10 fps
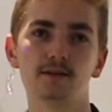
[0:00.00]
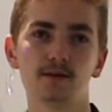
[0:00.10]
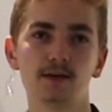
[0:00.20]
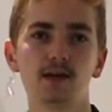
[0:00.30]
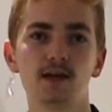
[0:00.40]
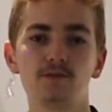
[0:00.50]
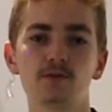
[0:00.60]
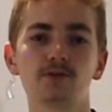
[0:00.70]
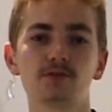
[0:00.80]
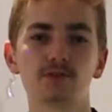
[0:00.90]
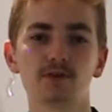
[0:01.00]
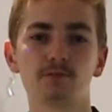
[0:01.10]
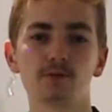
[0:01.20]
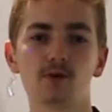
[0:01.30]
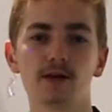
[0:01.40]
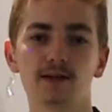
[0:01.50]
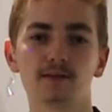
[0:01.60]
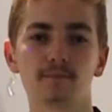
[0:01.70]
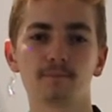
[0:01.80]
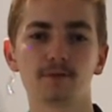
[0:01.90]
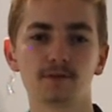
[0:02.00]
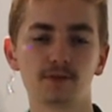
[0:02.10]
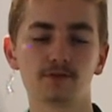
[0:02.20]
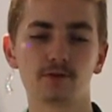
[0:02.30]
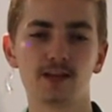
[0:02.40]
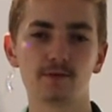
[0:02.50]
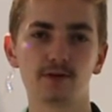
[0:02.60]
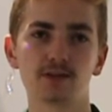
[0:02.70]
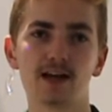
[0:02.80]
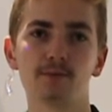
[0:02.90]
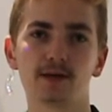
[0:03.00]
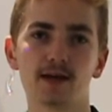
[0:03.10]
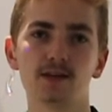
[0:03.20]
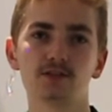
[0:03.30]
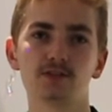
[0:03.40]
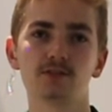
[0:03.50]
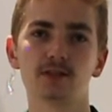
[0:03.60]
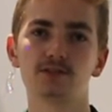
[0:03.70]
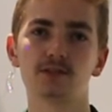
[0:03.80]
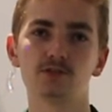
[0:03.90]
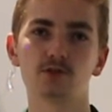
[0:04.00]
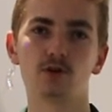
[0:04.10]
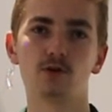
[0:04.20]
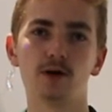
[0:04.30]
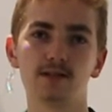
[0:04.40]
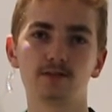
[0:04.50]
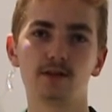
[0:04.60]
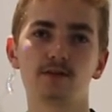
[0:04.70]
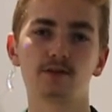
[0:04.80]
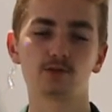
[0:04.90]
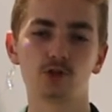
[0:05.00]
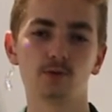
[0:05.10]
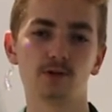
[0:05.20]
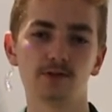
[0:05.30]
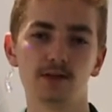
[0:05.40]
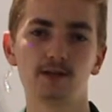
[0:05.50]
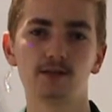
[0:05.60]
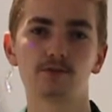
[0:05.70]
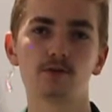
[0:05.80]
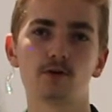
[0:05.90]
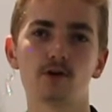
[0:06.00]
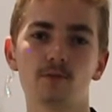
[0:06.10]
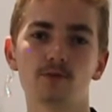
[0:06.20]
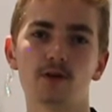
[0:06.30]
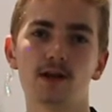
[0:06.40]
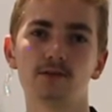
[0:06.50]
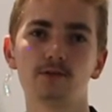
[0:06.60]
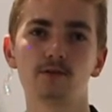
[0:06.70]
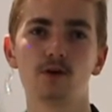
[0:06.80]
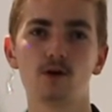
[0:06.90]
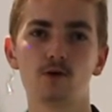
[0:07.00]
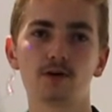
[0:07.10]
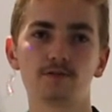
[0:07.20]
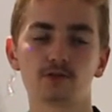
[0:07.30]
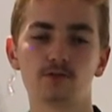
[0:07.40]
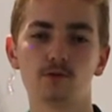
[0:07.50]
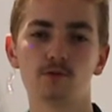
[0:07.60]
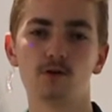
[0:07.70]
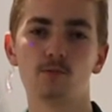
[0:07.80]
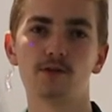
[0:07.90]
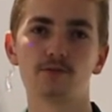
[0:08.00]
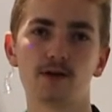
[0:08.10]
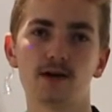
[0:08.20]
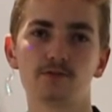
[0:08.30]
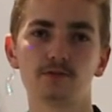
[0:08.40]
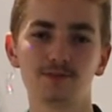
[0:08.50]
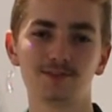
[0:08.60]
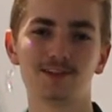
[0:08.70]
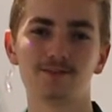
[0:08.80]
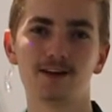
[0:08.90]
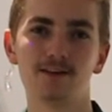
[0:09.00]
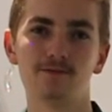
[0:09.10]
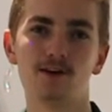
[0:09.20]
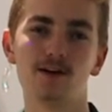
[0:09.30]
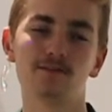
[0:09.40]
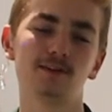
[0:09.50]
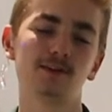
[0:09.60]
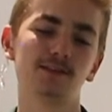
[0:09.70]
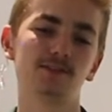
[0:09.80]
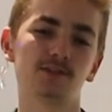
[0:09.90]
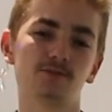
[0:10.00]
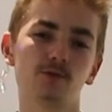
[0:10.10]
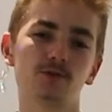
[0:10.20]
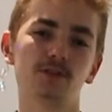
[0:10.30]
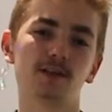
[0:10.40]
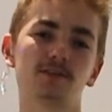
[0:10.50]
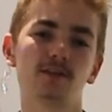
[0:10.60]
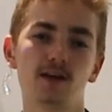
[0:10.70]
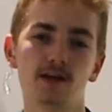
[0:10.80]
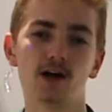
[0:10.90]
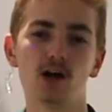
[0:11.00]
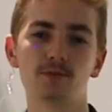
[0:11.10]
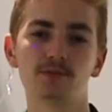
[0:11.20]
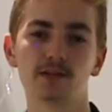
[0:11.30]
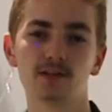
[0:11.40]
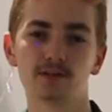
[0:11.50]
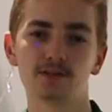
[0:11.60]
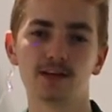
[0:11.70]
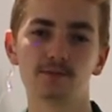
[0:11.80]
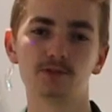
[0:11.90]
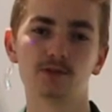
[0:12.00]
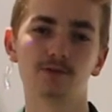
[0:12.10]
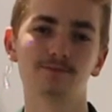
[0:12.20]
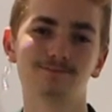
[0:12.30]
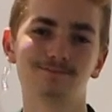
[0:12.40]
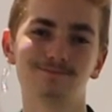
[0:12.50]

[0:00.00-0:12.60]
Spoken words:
If you're interested in applying, send us an email to applications at stjohnqueensland.com.au or give us a call on 1300 785 646, and I hope to see you in the team soon.